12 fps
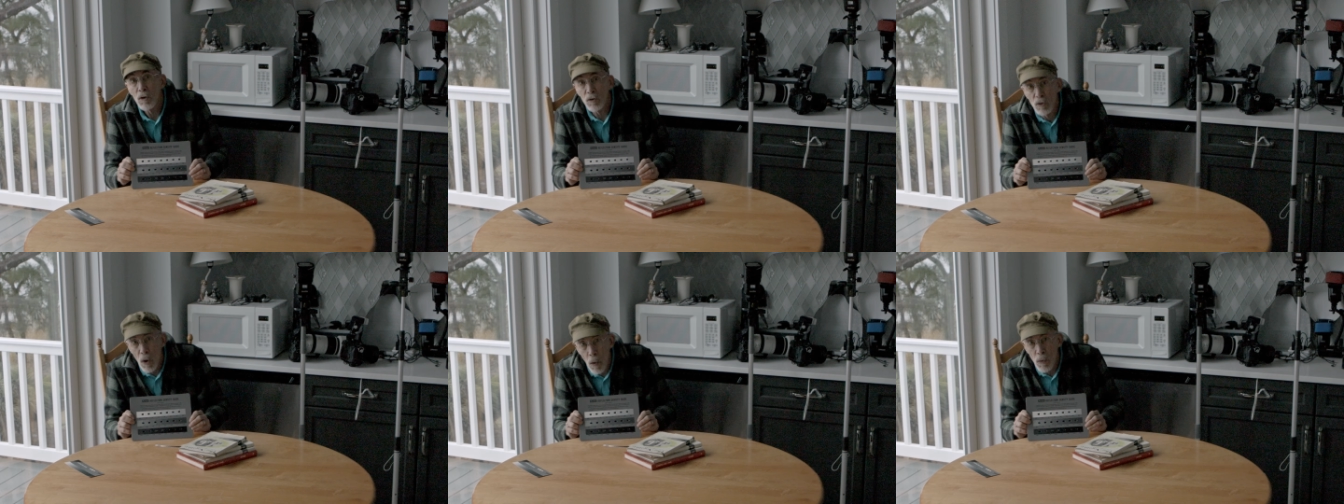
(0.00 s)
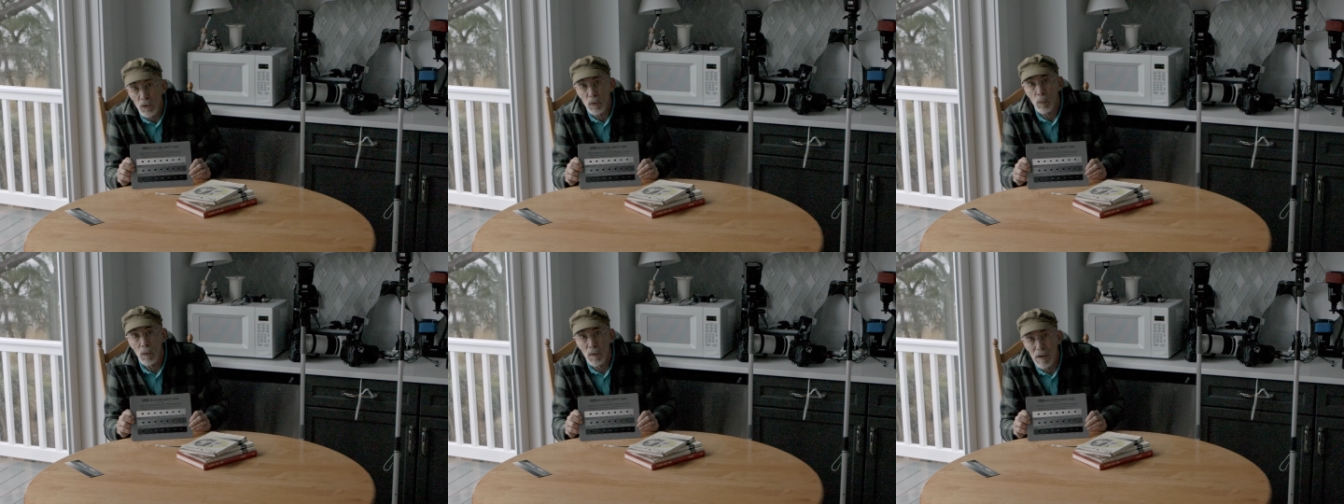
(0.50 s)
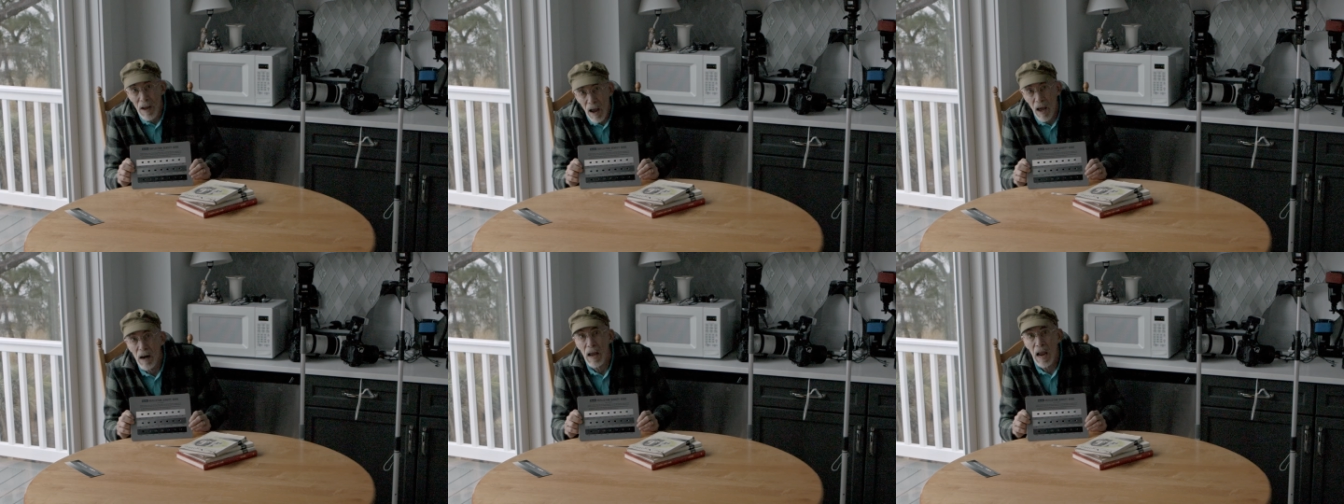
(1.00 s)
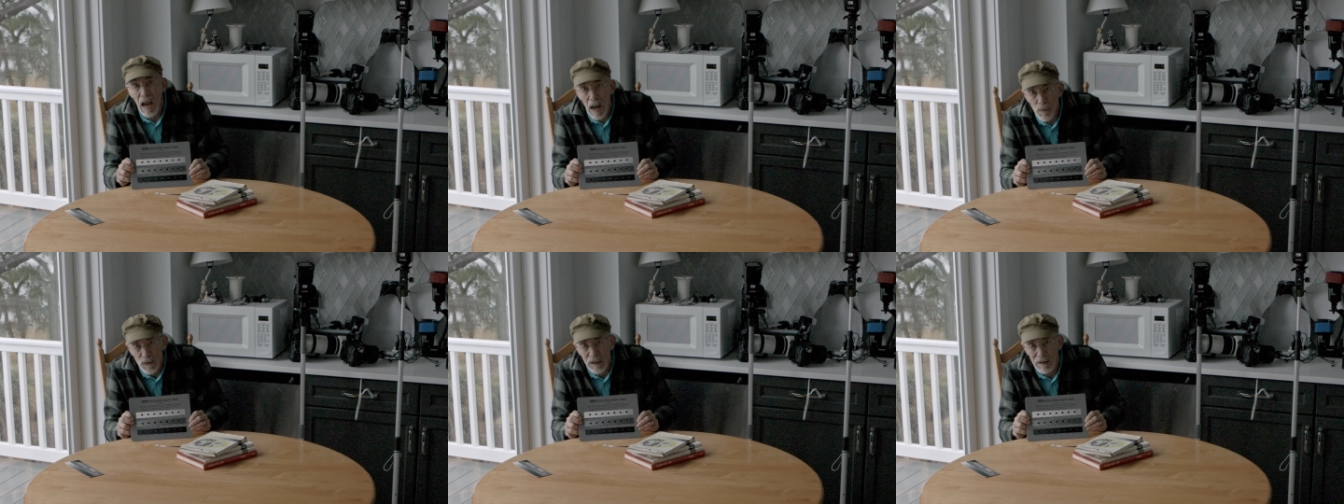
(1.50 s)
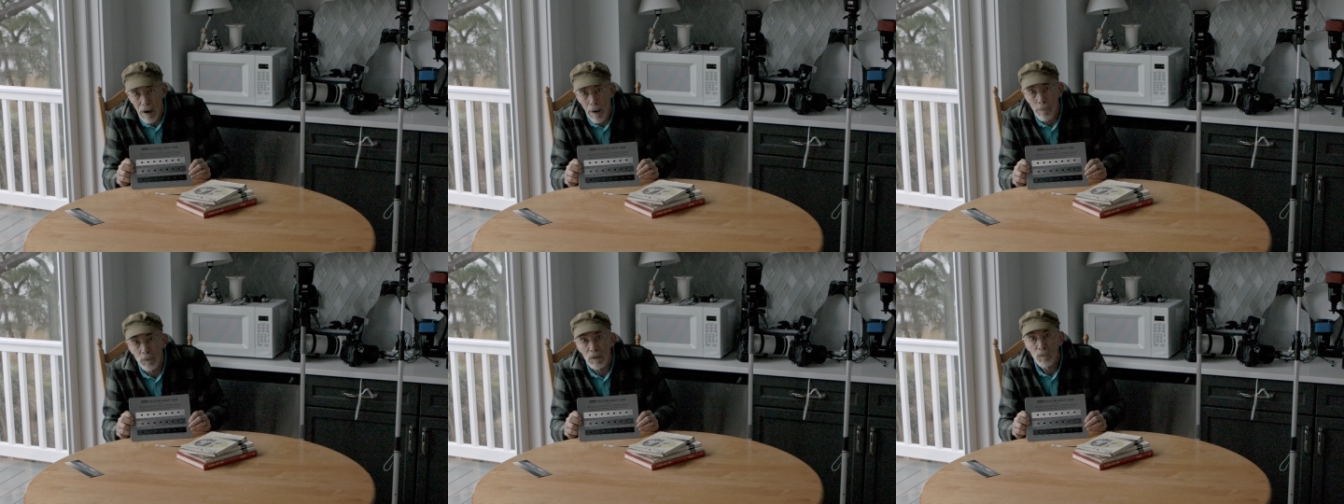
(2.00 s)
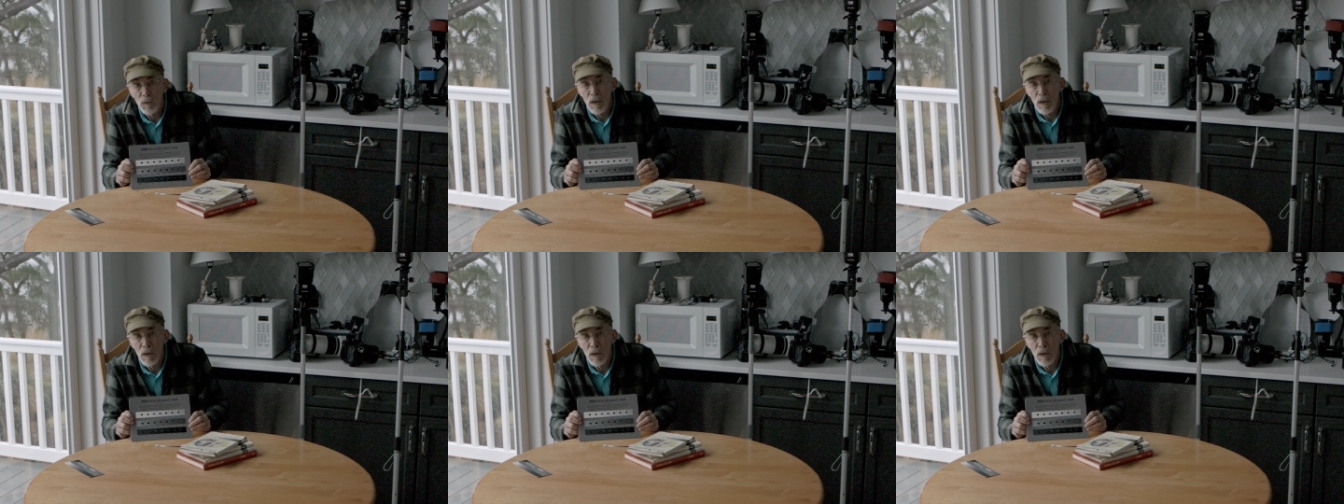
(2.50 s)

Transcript: Zones were not f-stops.